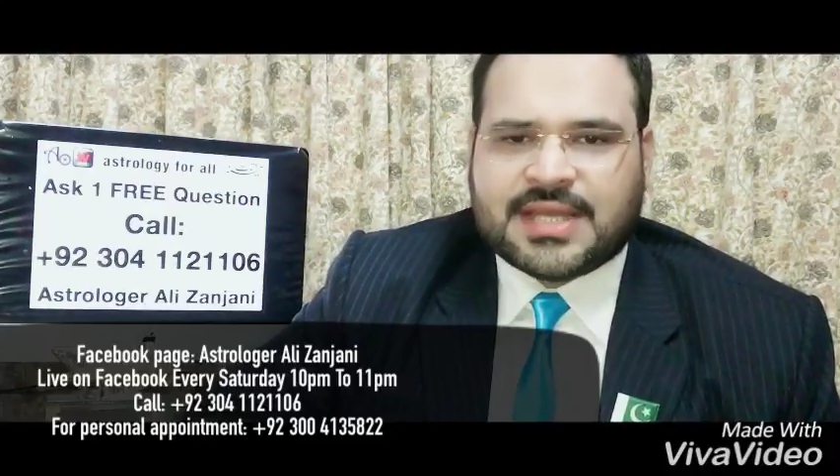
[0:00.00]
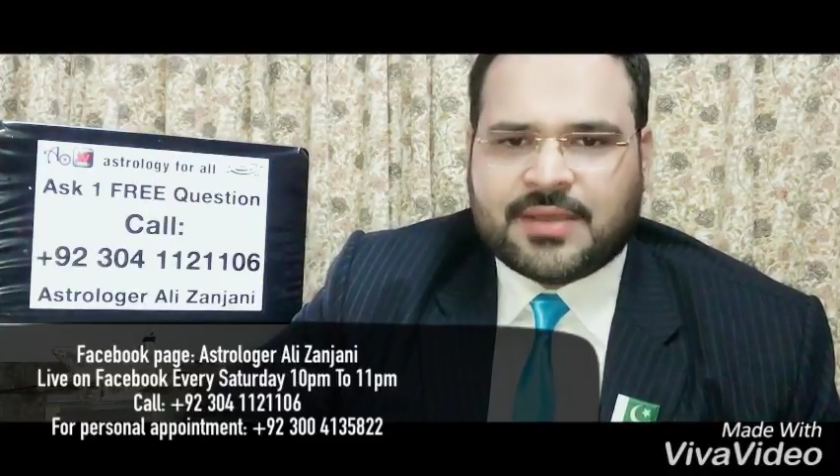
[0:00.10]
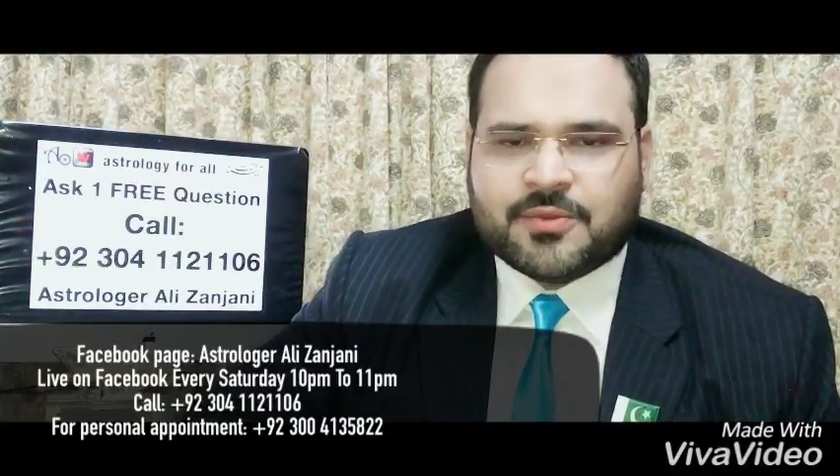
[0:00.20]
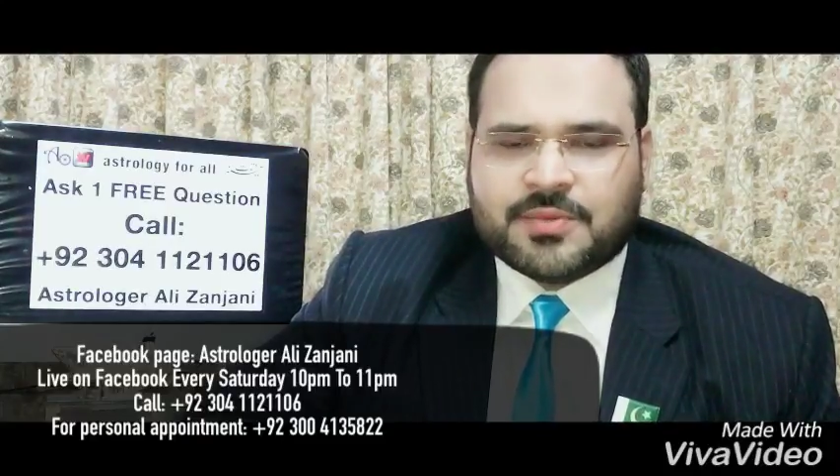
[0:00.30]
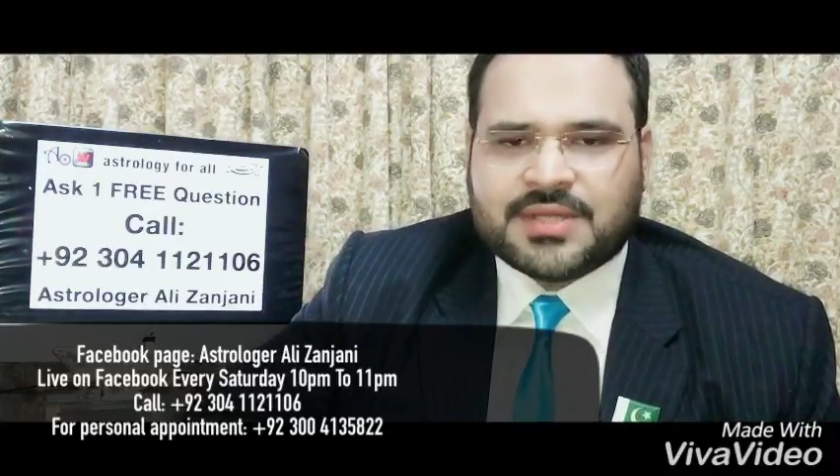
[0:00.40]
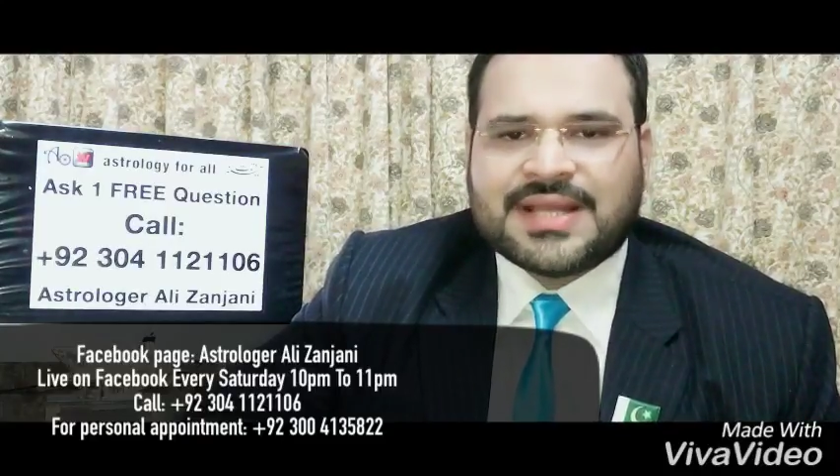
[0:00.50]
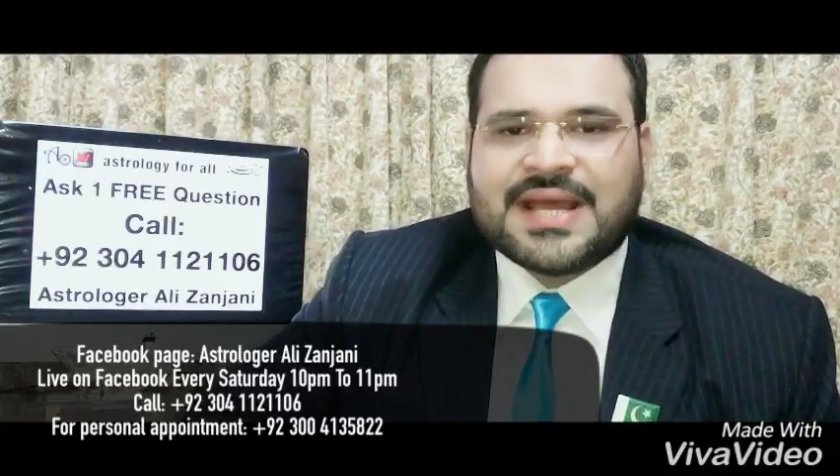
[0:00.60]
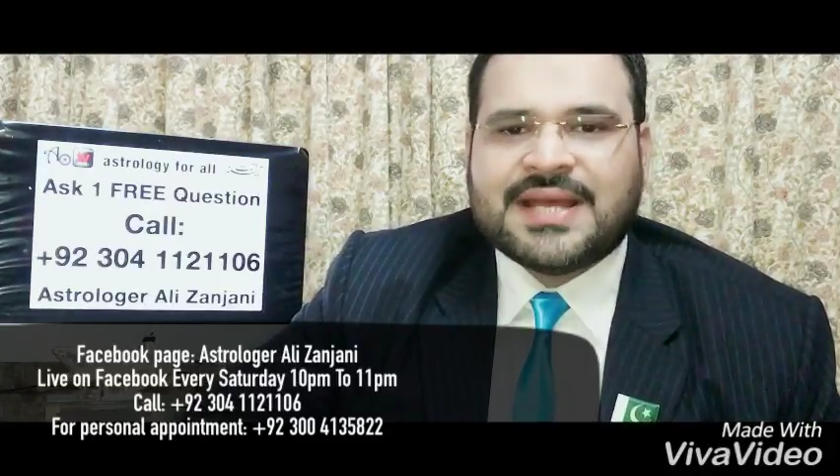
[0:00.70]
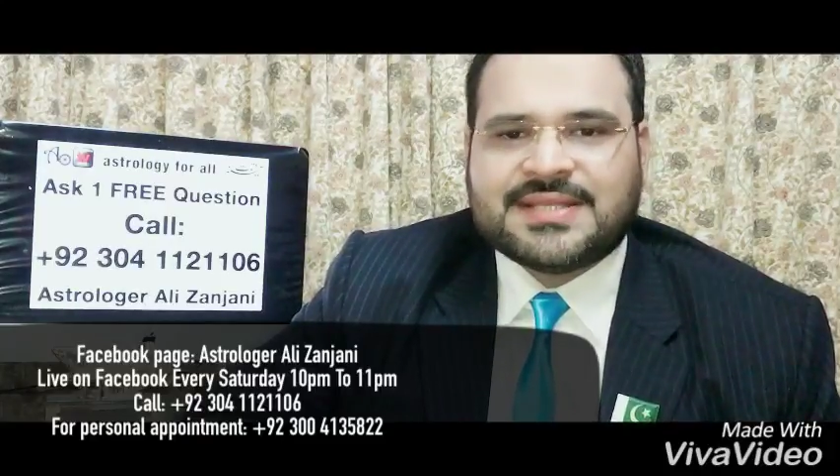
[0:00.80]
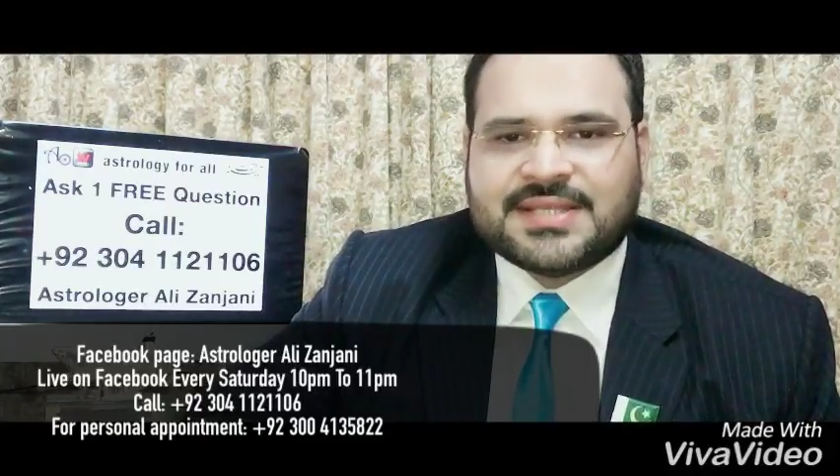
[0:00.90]
time of birth,
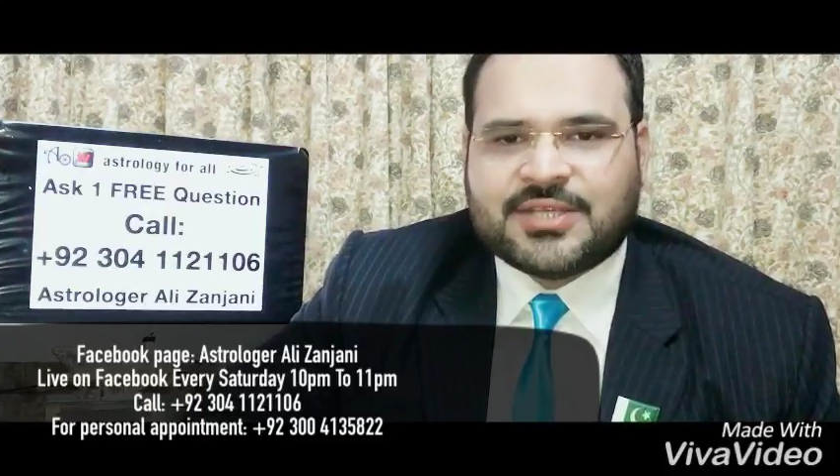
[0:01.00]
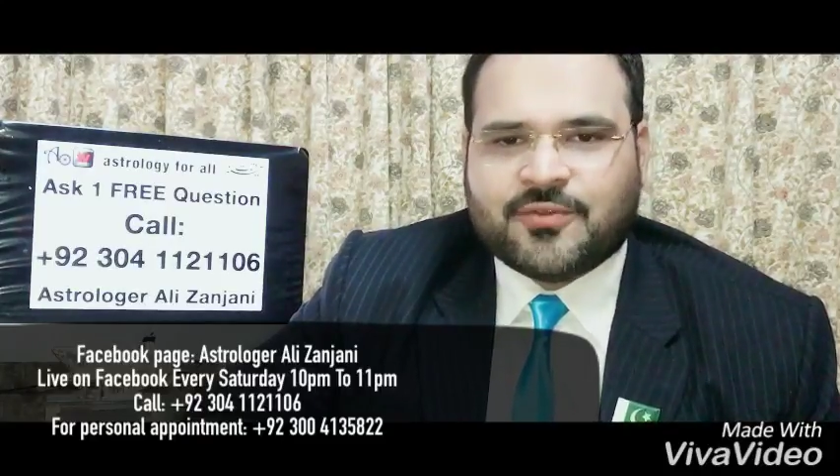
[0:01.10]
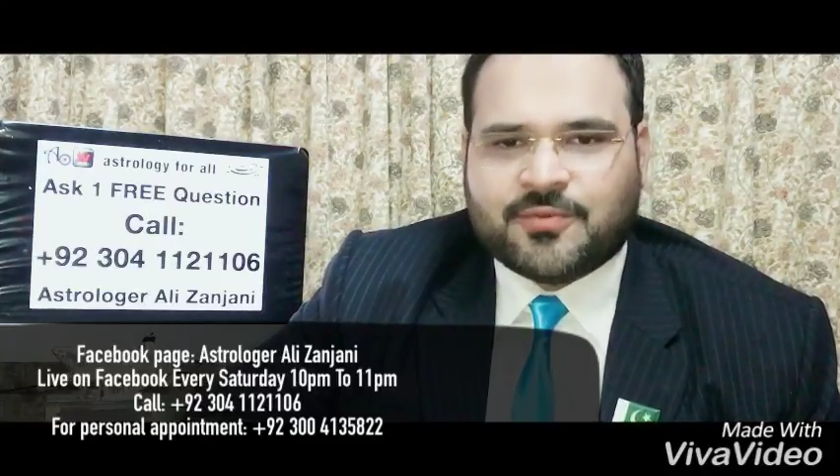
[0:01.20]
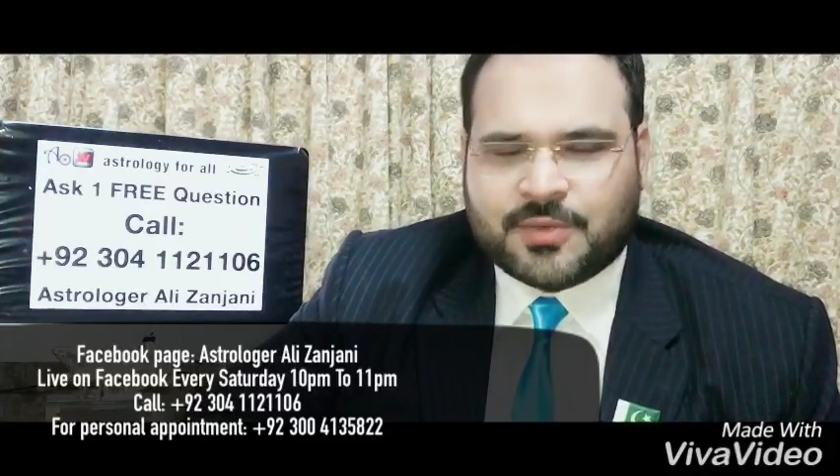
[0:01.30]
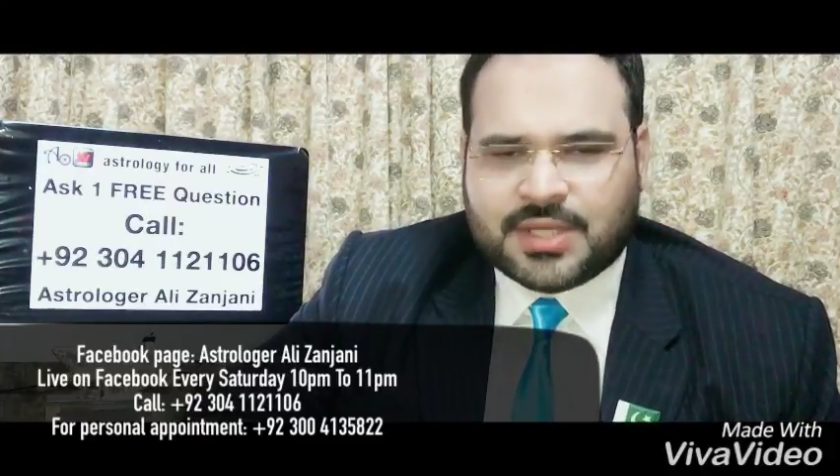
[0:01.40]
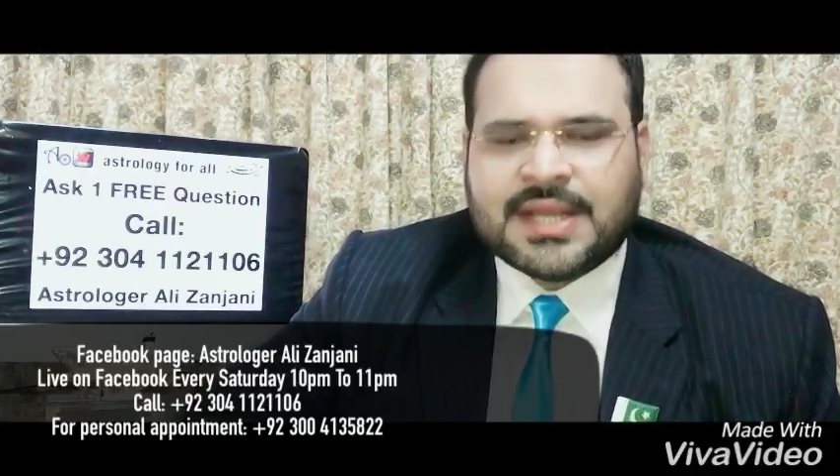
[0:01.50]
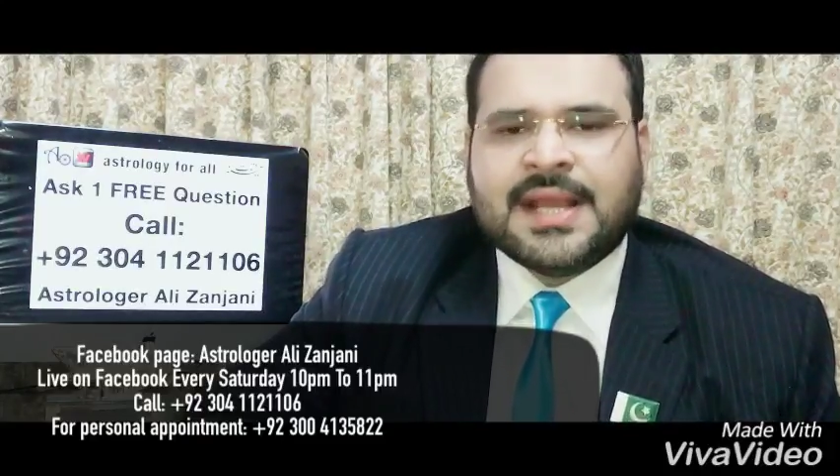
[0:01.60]
and city of birth